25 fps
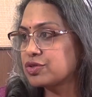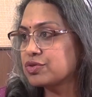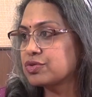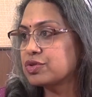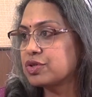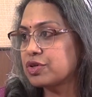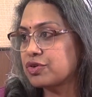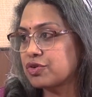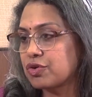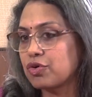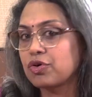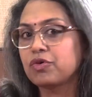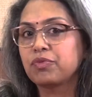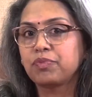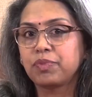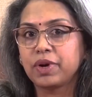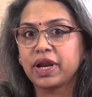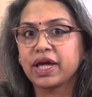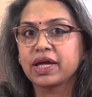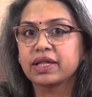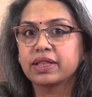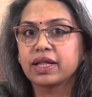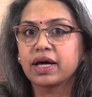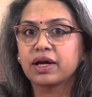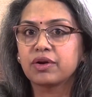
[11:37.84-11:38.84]
to the role
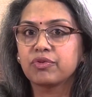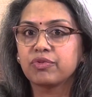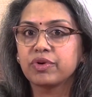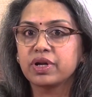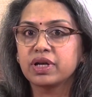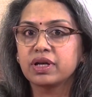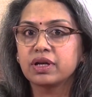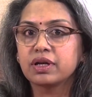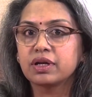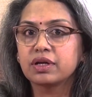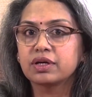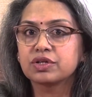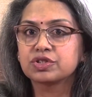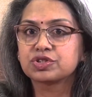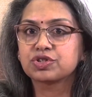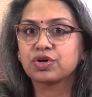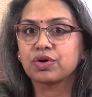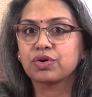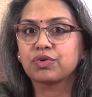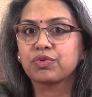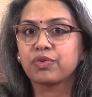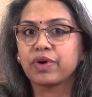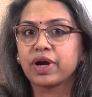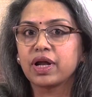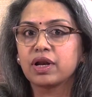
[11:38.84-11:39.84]
play that we did a
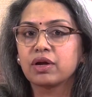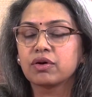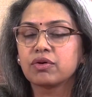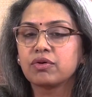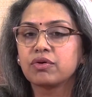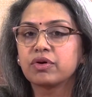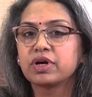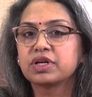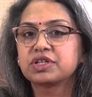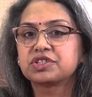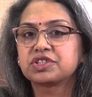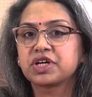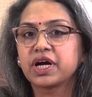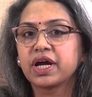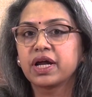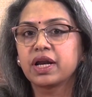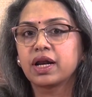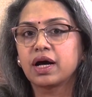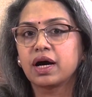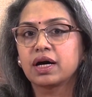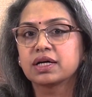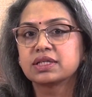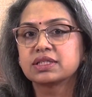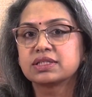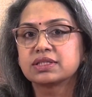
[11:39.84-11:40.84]
short while ago and try and
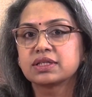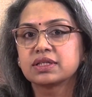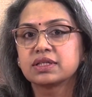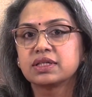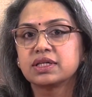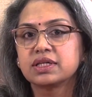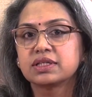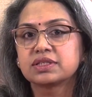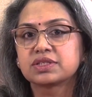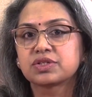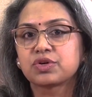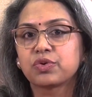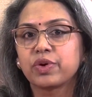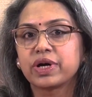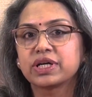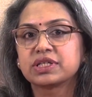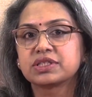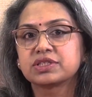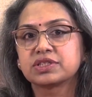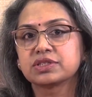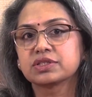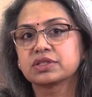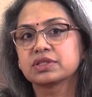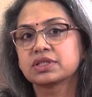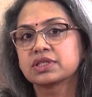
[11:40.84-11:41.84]
answer these
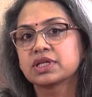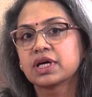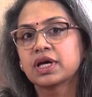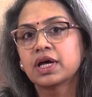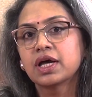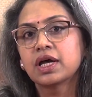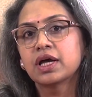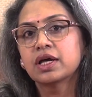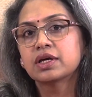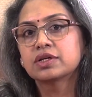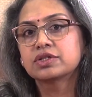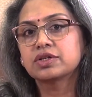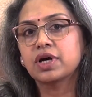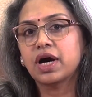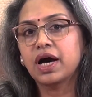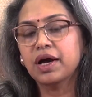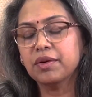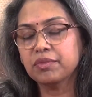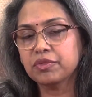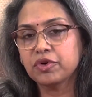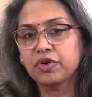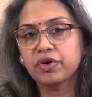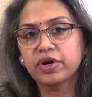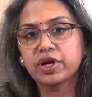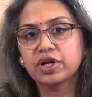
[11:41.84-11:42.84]
questions. So,
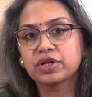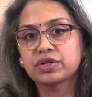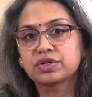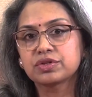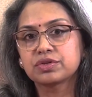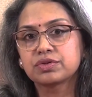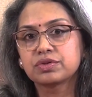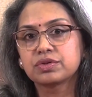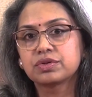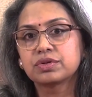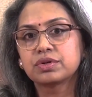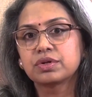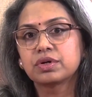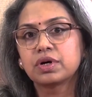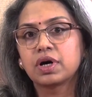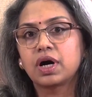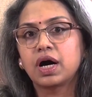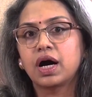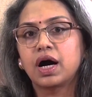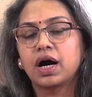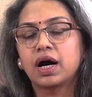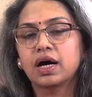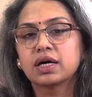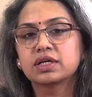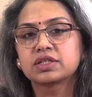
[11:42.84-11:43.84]
I'm going to
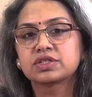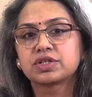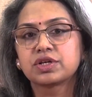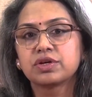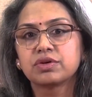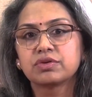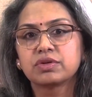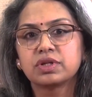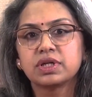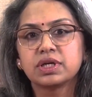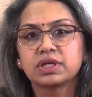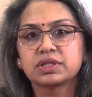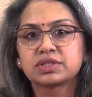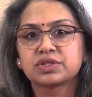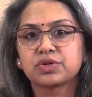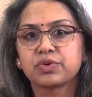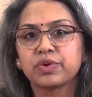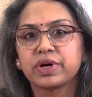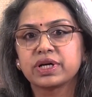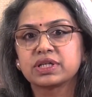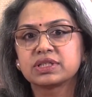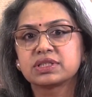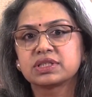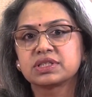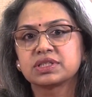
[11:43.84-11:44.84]
ask you these
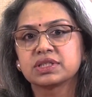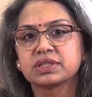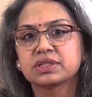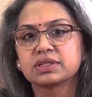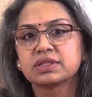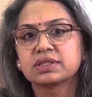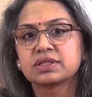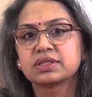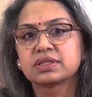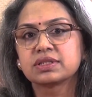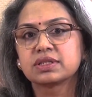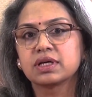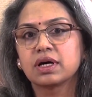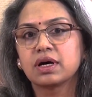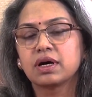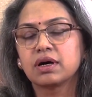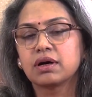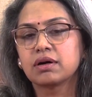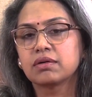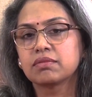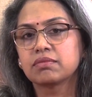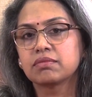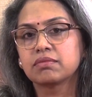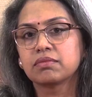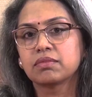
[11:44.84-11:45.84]
questions,
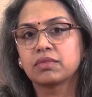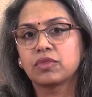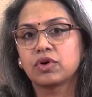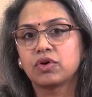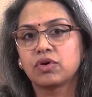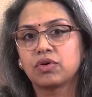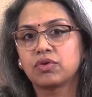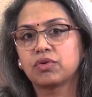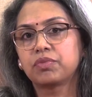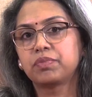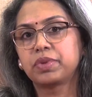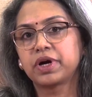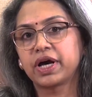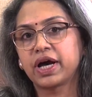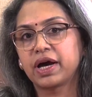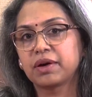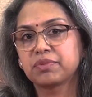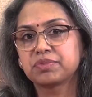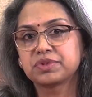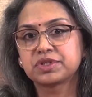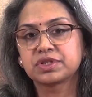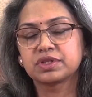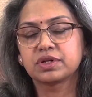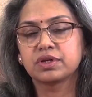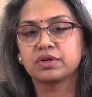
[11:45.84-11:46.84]
or
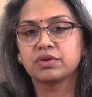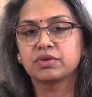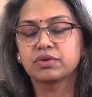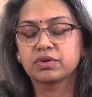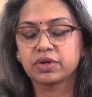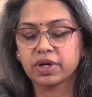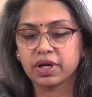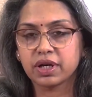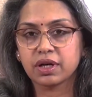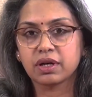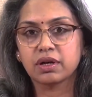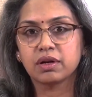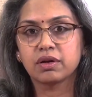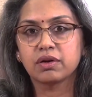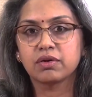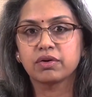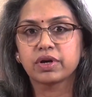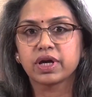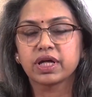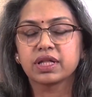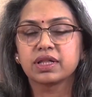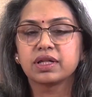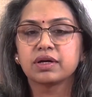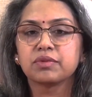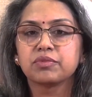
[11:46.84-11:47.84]
perhaps you can look
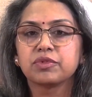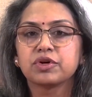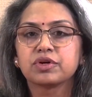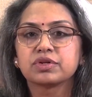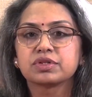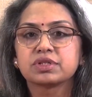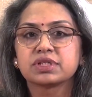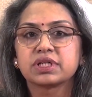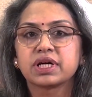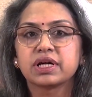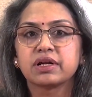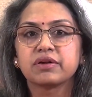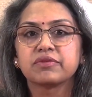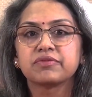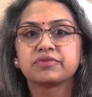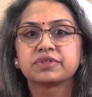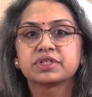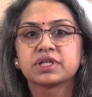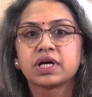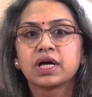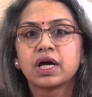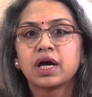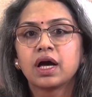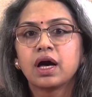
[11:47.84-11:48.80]
at them yourselves.